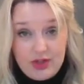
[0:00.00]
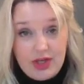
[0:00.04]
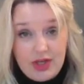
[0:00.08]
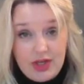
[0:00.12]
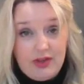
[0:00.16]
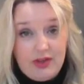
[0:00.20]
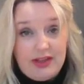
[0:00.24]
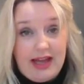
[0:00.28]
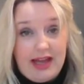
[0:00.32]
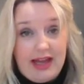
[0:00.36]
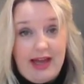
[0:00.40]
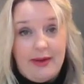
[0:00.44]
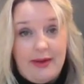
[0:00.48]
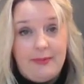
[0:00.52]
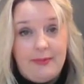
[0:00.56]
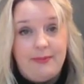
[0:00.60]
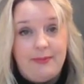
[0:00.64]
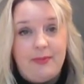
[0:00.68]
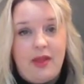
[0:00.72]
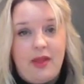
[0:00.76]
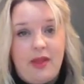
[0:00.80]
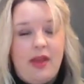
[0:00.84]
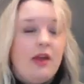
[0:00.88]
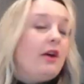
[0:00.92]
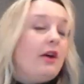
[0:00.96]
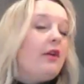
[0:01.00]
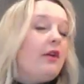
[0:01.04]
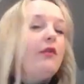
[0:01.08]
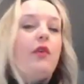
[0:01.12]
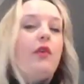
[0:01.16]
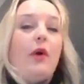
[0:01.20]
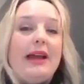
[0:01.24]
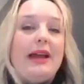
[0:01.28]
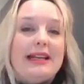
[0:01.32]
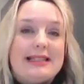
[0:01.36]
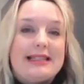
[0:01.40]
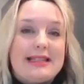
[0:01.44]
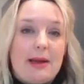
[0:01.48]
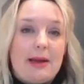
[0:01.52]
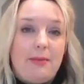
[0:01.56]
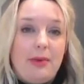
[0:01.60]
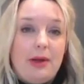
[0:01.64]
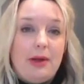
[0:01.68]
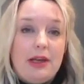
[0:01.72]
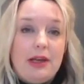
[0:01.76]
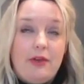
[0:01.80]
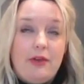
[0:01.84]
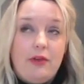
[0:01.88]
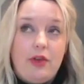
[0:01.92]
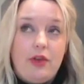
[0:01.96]
you don't get. For
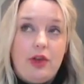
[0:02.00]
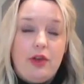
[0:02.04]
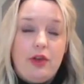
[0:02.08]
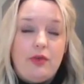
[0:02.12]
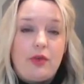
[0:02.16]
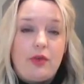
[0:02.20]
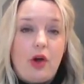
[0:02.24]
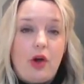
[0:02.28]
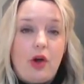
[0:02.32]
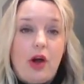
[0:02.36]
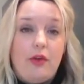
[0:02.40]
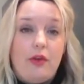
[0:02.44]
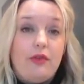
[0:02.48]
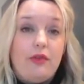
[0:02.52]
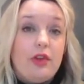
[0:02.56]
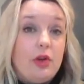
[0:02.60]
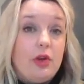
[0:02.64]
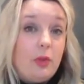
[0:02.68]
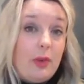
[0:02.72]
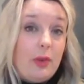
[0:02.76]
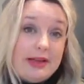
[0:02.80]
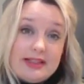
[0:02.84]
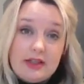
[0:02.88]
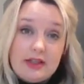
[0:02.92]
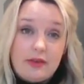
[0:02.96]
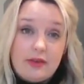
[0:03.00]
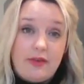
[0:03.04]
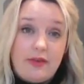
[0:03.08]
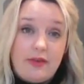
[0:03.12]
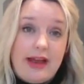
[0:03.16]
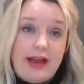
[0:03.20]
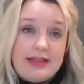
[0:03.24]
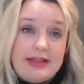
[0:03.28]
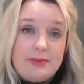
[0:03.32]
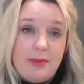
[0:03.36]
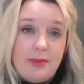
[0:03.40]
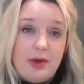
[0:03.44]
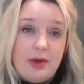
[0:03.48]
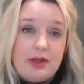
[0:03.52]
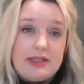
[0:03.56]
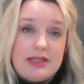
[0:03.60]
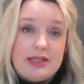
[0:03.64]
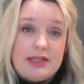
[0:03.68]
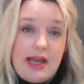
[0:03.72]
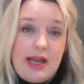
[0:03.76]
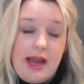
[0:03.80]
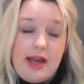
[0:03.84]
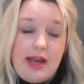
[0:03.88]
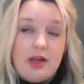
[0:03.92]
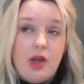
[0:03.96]
example, if you've got a few wedding fairs
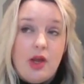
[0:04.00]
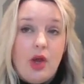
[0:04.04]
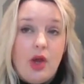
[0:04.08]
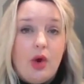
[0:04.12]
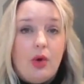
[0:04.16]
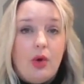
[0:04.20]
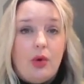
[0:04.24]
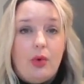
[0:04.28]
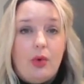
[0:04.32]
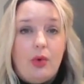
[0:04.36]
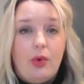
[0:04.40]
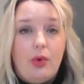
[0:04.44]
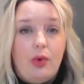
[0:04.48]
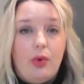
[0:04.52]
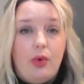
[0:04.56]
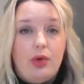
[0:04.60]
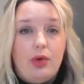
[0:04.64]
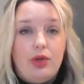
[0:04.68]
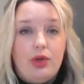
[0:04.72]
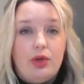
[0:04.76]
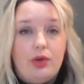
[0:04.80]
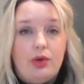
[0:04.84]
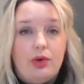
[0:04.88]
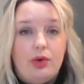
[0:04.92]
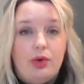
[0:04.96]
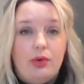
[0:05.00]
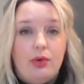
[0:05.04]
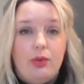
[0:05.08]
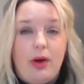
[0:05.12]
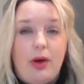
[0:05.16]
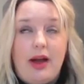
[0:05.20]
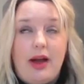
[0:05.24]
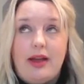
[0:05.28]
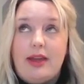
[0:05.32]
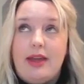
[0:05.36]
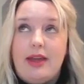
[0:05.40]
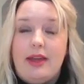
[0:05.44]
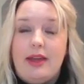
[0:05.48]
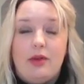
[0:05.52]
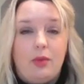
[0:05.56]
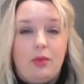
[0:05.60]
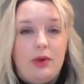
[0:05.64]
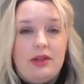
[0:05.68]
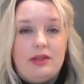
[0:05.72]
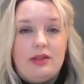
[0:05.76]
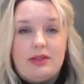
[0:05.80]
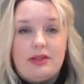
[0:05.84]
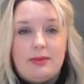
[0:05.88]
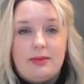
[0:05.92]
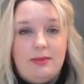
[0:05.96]
booked in, or you're working
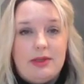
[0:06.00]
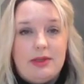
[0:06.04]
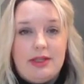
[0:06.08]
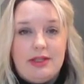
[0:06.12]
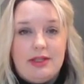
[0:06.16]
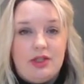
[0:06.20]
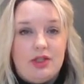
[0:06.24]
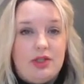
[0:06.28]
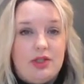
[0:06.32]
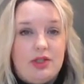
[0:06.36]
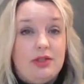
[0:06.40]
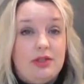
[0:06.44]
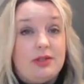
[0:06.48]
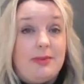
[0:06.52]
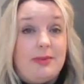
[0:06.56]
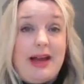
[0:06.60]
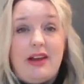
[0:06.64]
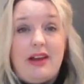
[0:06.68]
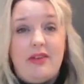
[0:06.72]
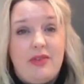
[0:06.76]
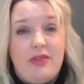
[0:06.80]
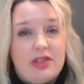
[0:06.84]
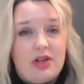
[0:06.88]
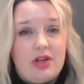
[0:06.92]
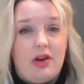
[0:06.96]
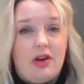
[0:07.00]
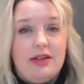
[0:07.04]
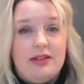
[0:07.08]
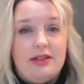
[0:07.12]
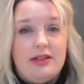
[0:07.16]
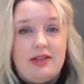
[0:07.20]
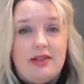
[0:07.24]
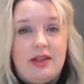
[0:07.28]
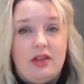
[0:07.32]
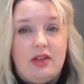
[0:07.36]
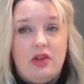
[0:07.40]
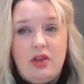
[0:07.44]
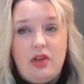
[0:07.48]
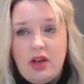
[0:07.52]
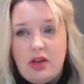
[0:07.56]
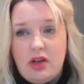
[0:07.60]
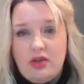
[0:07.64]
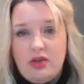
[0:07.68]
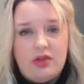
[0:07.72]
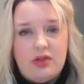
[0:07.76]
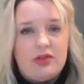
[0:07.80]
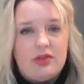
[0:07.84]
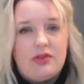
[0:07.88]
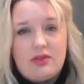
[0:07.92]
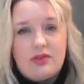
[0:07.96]
with somebody to do some advertising, you
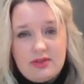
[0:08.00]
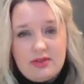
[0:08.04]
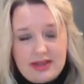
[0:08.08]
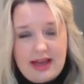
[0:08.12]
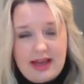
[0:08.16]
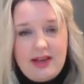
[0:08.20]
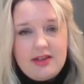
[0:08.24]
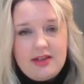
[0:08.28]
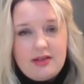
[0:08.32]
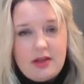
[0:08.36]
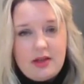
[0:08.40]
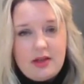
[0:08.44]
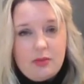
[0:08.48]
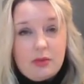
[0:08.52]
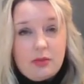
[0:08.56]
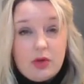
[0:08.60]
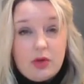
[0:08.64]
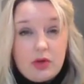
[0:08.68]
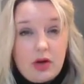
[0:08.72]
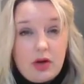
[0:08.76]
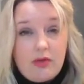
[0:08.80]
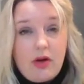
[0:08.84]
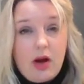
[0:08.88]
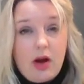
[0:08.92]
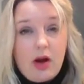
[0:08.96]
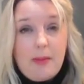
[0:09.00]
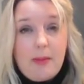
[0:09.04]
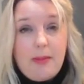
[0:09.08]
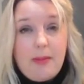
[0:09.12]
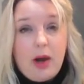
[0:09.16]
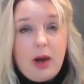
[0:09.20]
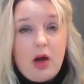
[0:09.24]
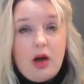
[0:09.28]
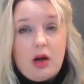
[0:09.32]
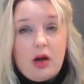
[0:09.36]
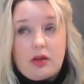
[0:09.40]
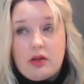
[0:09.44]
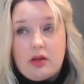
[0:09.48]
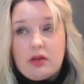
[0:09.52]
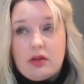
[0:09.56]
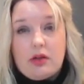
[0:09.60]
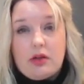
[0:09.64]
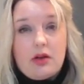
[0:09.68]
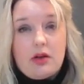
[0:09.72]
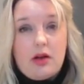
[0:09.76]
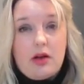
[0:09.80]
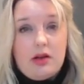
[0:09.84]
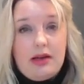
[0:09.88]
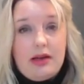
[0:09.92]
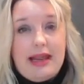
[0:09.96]
know, just say to them, could I write a blog and
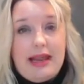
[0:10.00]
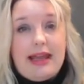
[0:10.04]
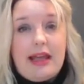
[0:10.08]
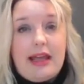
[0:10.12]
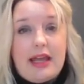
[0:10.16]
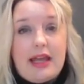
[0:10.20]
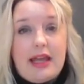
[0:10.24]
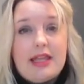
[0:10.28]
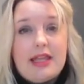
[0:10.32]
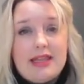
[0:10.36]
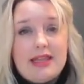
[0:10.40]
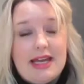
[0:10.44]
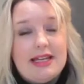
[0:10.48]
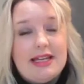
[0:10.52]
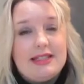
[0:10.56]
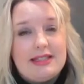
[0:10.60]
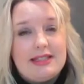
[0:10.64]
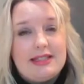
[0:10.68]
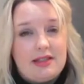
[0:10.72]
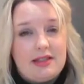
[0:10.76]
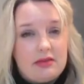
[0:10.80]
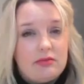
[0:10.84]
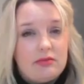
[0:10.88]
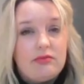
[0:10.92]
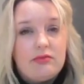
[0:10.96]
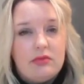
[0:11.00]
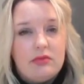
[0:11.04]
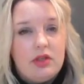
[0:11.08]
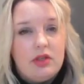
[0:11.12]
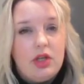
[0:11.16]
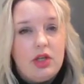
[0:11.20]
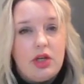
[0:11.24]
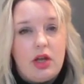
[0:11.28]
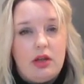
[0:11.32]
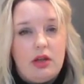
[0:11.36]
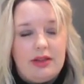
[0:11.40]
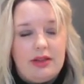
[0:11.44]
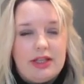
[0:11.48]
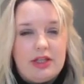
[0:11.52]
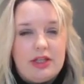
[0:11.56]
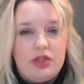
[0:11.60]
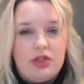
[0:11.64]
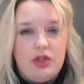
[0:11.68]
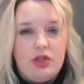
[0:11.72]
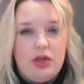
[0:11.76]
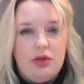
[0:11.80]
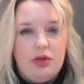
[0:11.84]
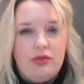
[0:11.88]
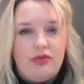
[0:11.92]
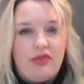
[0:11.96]
can I link this, you know,
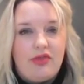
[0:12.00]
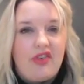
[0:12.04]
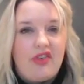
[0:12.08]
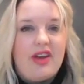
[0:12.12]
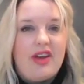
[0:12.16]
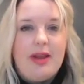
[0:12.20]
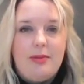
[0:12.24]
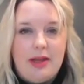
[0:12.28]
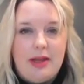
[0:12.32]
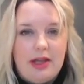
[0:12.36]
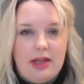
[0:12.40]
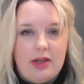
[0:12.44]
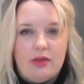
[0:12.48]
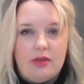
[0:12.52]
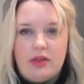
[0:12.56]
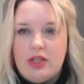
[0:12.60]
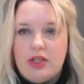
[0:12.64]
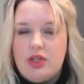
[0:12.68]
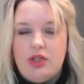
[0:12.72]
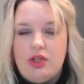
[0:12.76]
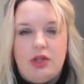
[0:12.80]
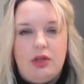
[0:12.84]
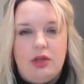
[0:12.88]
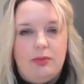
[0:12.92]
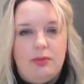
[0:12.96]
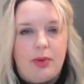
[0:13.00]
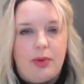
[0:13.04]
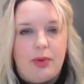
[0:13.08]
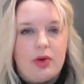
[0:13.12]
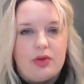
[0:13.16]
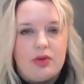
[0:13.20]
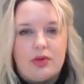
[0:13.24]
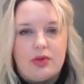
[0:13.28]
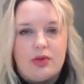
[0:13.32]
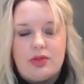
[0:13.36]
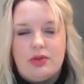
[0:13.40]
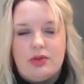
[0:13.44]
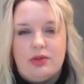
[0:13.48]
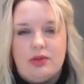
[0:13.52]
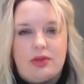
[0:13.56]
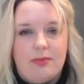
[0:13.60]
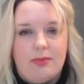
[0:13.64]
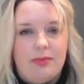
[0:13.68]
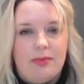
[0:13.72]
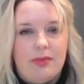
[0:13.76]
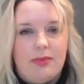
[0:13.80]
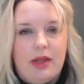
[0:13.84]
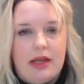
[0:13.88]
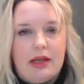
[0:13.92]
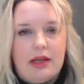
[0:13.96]
this new freebie or this new product or
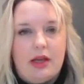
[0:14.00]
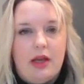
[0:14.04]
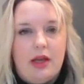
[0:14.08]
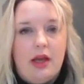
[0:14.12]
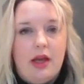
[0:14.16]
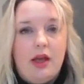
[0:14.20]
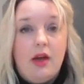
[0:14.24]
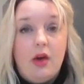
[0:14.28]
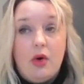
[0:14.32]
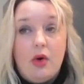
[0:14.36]
something?